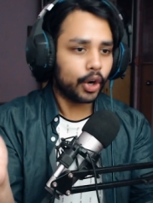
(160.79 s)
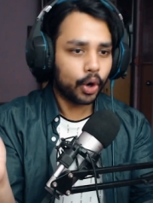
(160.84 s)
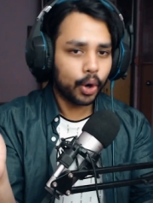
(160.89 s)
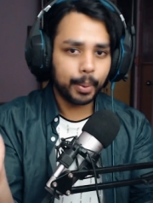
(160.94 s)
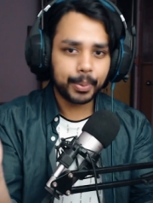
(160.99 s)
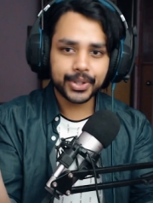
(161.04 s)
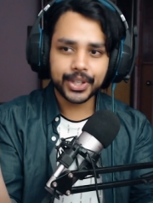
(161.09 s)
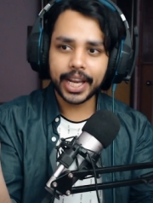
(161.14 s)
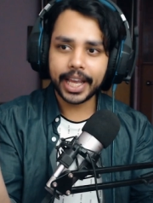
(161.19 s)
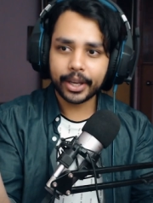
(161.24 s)

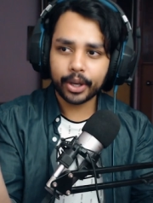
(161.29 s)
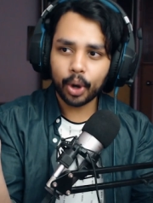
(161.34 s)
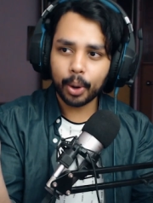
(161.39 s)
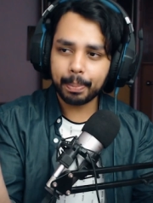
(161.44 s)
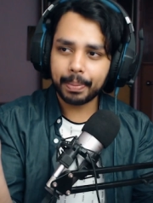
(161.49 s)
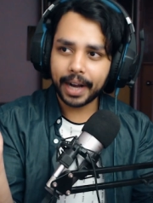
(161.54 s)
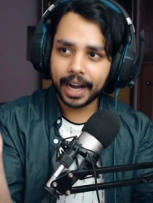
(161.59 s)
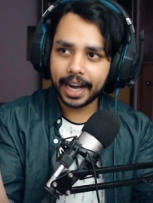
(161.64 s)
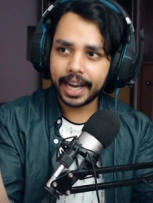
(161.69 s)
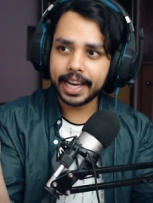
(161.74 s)
Whom should I go
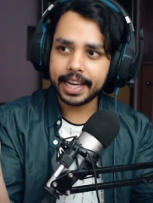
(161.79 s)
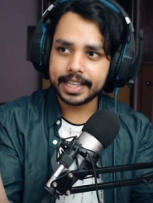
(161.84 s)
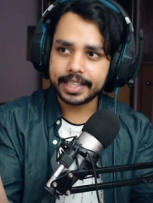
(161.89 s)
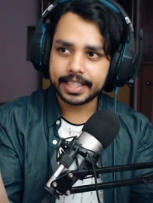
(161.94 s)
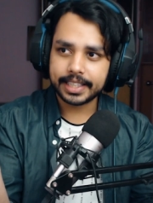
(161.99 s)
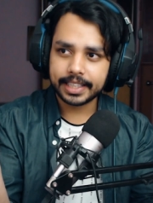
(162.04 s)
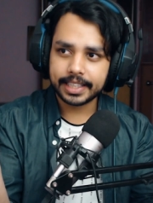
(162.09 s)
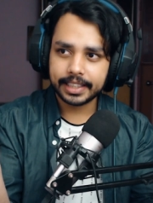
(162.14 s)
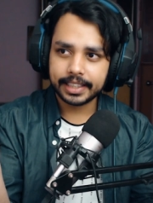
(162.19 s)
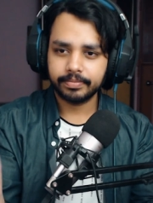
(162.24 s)

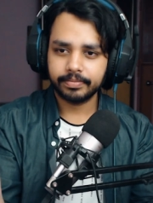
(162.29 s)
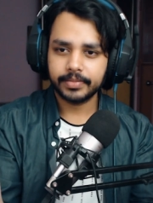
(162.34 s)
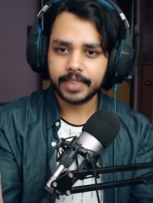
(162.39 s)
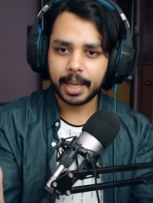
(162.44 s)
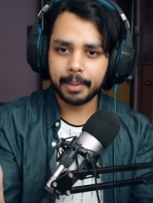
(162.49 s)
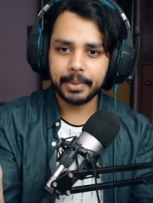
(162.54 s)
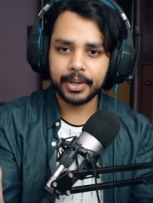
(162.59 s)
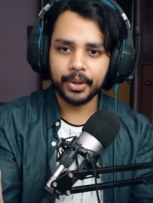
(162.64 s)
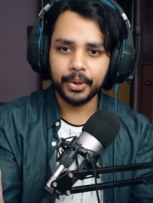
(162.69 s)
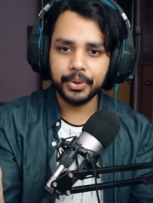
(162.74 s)
behind?
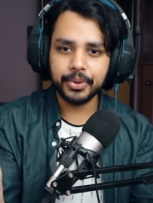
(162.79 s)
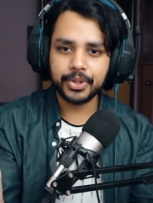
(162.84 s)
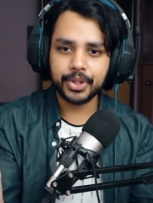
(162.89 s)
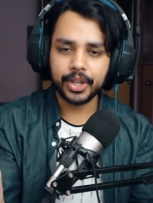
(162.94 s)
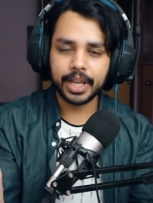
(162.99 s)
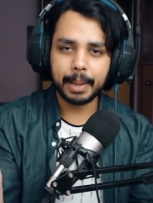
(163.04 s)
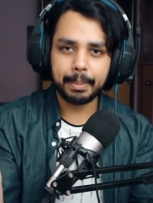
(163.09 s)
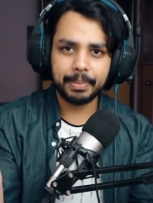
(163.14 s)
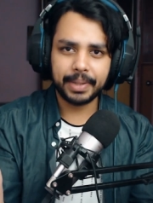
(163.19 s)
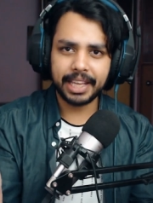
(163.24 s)
I mean, who
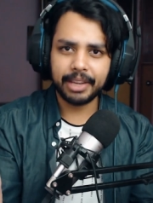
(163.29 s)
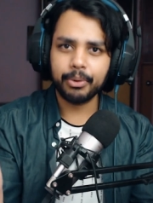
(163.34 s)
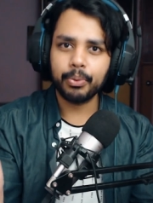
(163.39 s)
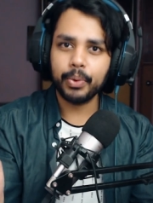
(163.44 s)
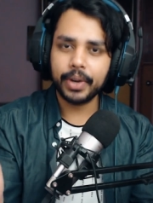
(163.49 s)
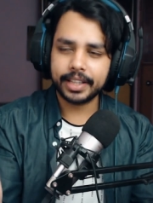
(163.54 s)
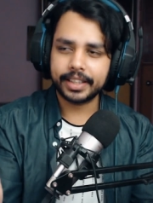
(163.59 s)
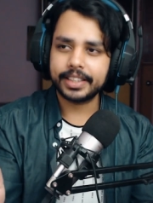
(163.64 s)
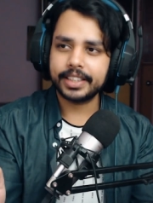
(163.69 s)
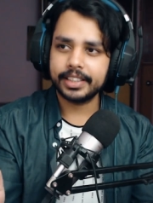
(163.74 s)
should I play
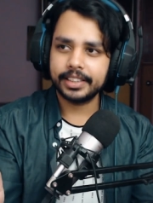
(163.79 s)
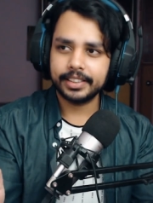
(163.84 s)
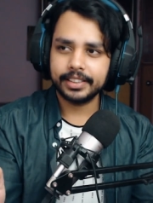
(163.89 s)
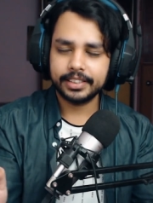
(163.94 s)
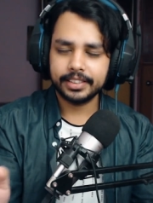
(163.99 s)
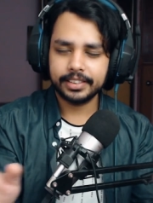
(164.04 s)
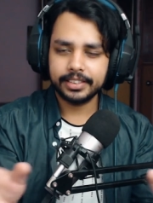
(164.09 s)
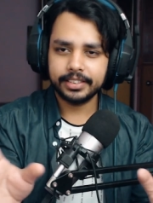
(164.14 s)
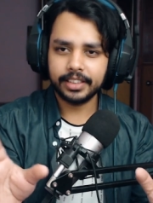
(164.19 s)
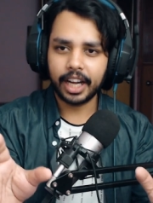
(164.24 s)
with?
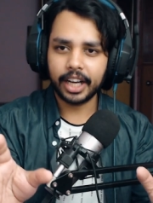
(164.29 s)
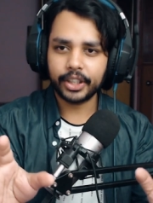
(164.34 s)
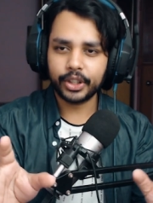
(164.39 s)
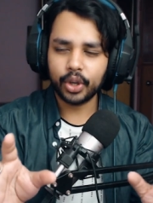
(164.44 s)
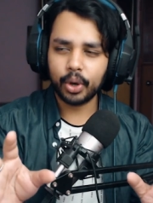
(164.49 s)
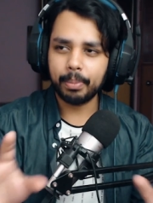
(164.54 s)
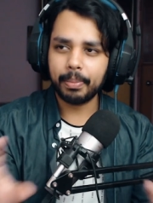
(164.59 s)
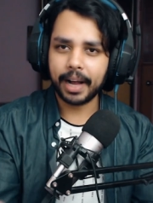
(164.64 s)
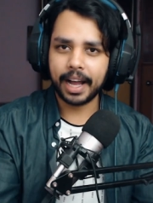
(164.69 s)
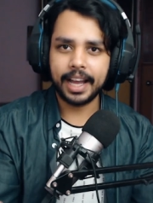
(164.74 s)
Not
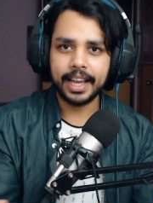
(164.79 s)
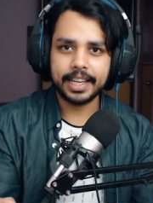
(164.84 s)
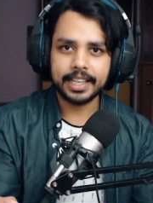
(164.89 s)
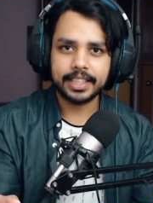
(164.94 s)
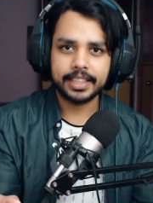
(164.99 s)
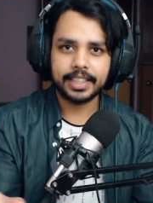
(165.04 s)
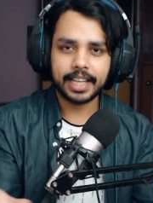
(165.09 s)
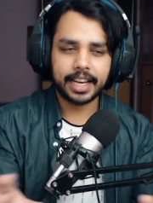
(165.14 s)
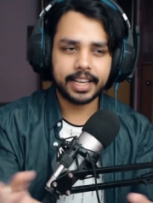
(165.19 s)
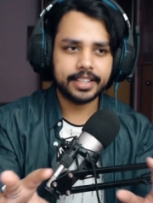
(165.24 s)
go behind.
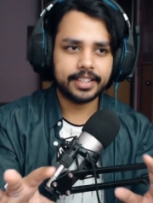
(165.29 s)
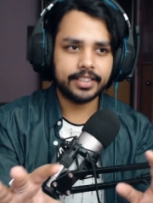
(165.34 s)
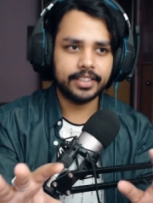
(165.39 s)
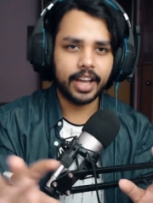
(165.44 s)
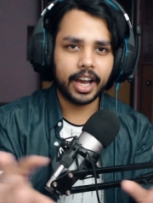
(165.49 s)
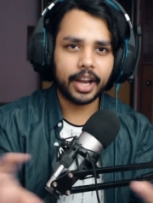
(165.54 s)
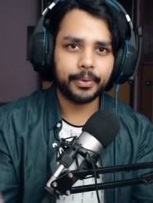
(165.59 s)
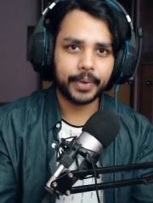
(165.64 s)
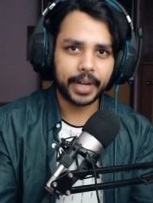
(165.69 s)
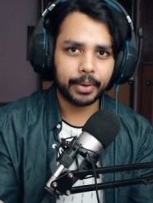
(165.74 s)
That is
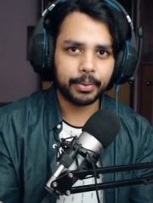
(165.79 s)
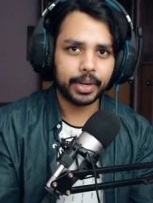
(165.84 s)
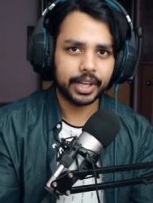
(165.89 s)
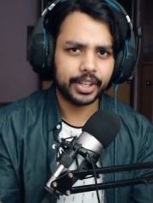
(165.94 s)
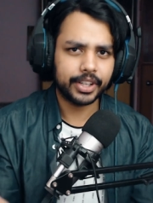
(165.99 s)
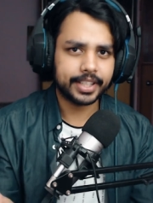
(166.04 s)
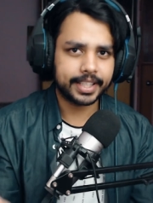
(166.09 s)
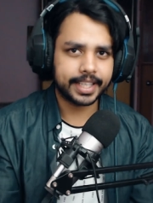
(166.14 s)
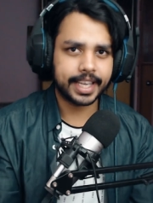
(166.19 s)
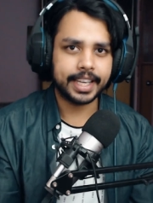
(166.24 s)
not what I wanted
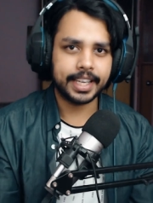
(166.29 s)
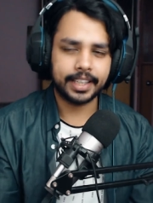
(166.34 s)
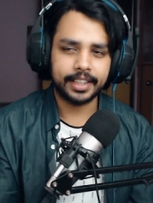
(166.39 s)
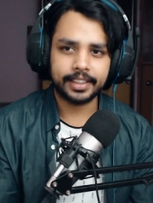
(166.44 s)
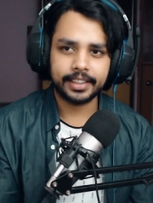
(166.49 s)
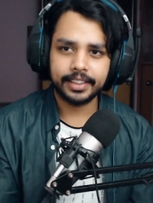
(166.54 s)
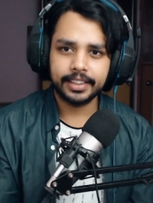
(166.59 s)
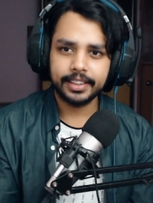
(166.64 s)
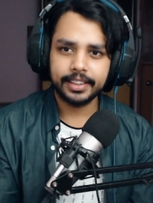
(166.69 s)
to say here.